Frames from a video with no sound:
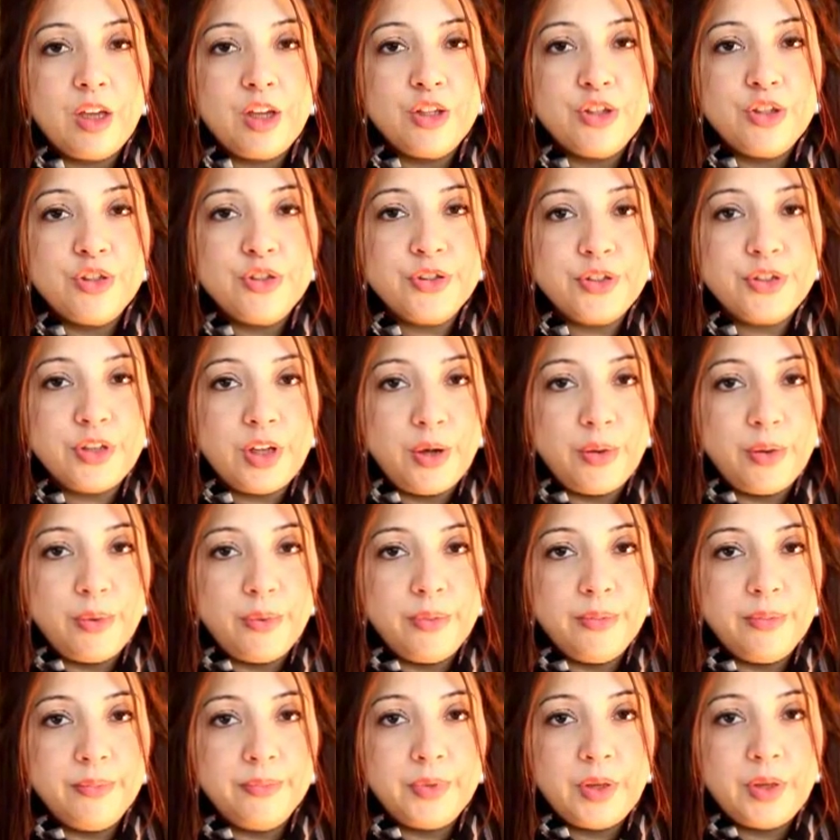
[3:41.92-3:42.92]
So
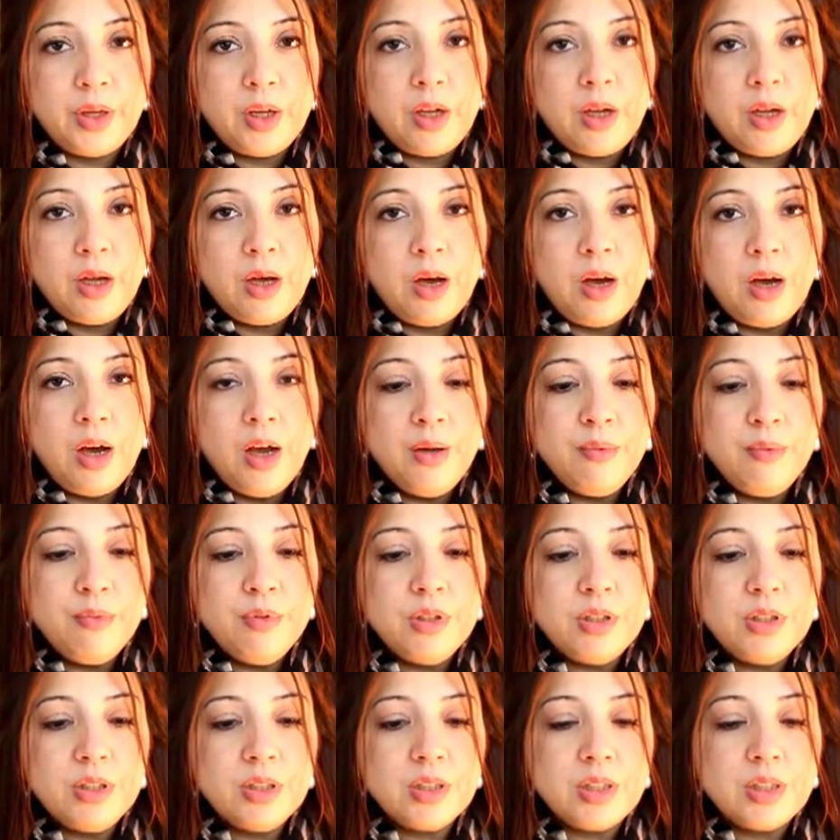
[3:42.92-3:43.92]
I
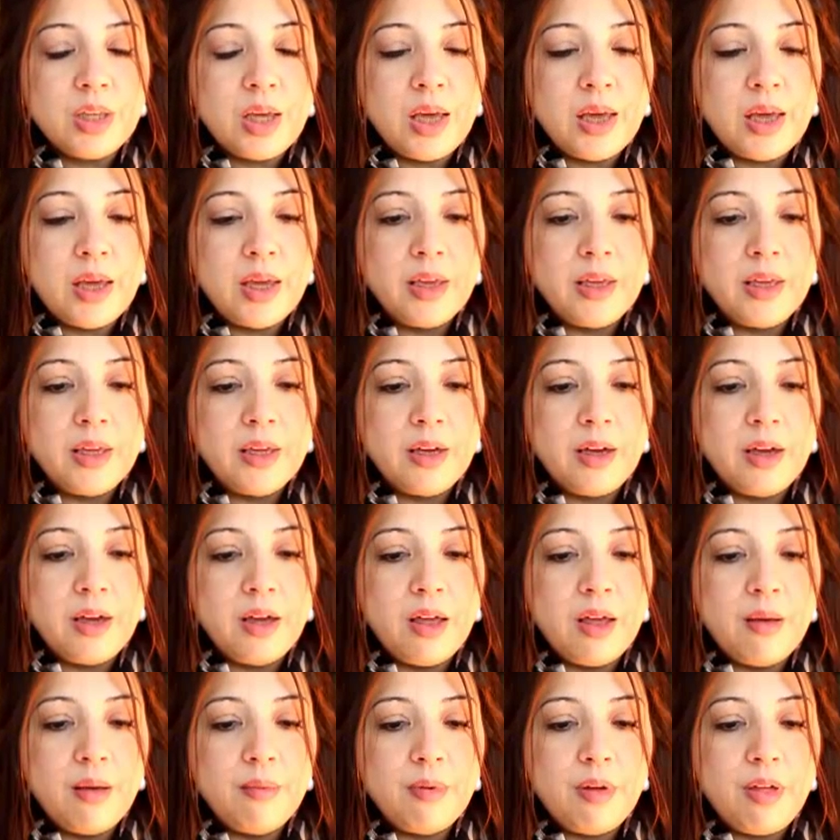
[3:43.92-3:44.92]
would say
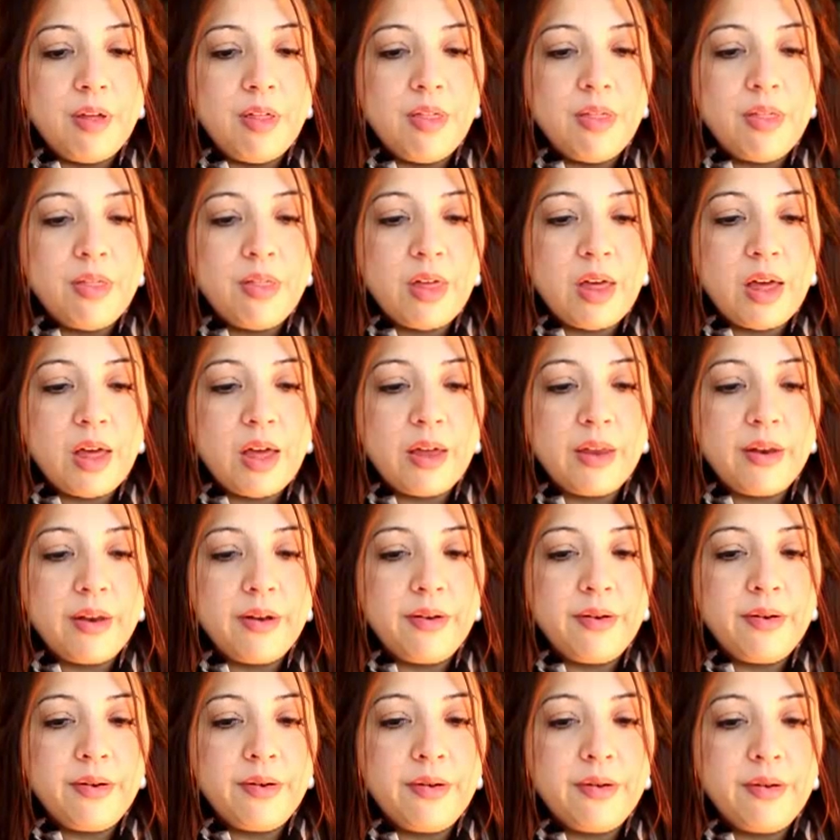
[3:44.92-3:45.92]
that